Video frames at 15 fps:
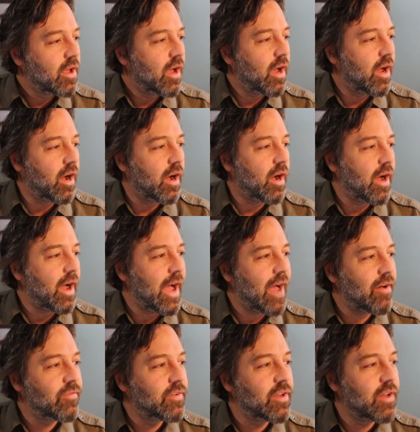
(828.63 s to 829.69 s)

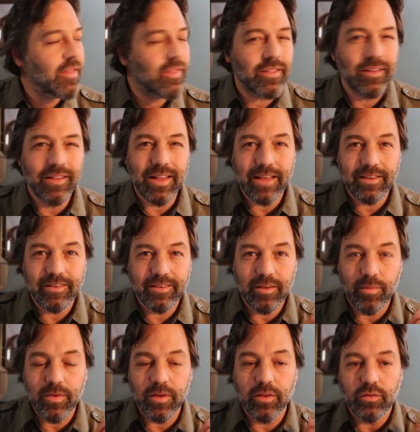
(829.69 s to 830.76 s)
have nonetheless
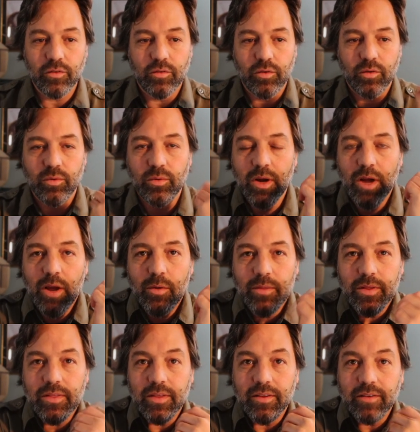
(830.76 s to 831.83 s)
something to do
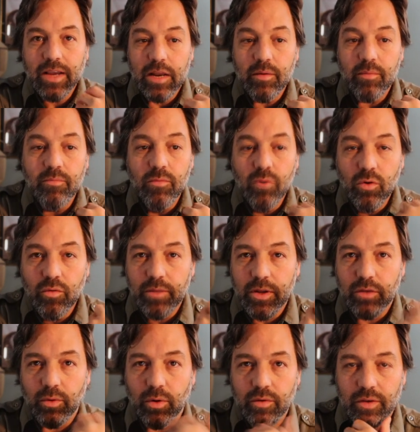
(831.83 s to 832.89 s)
with this kind of
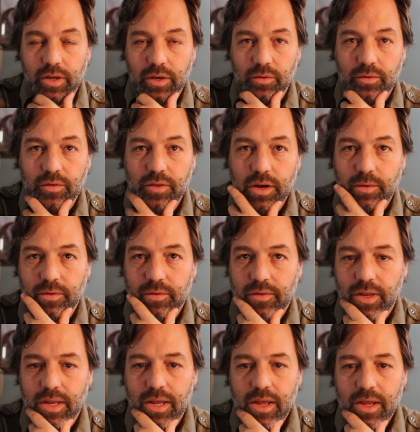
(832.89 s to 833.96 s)
movement towards
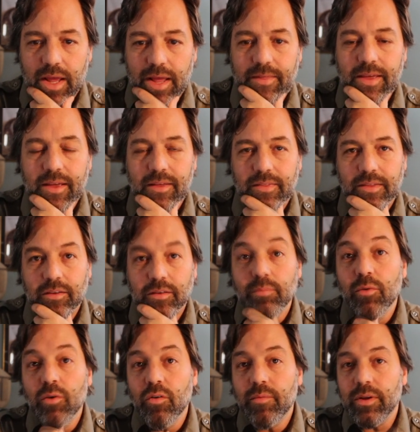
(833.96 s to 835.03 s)
idiosyncrasy. And this
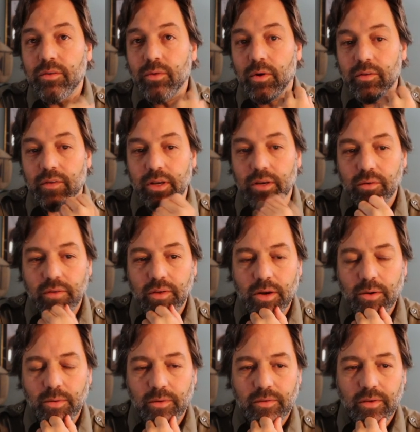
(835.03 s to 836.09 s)
movement towards
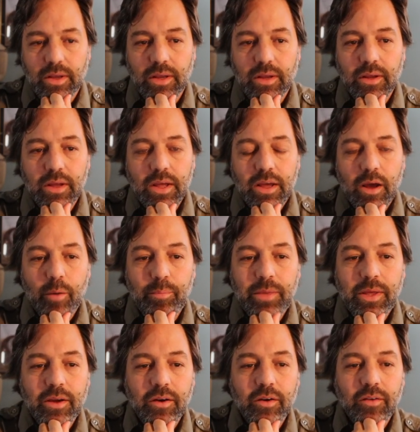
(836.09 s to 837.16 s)
idiosyncrasy
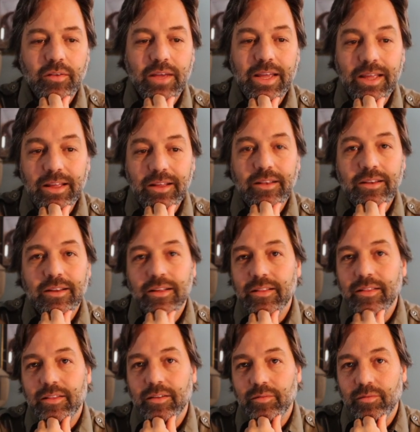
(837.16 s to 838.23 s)
appears in
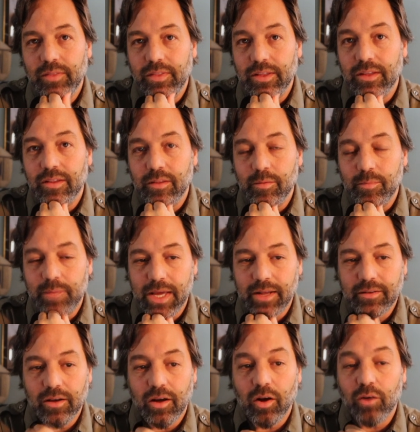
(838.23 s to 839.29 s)
the
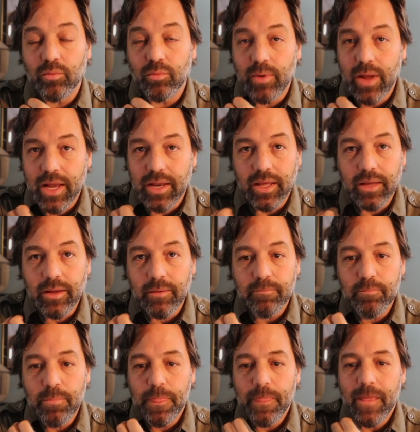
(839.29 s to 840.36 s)
Pietà already
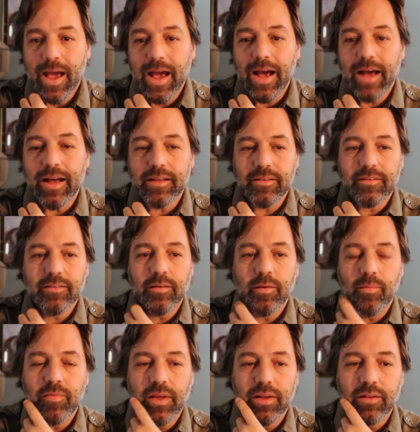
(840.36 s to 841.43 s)
as
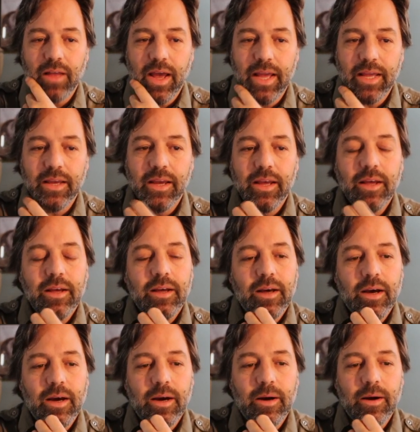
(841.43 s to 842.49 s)
something like
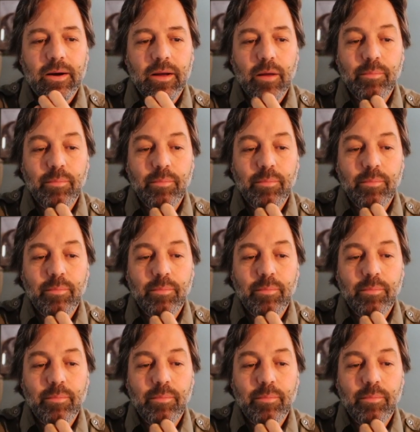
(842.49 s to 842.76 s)
a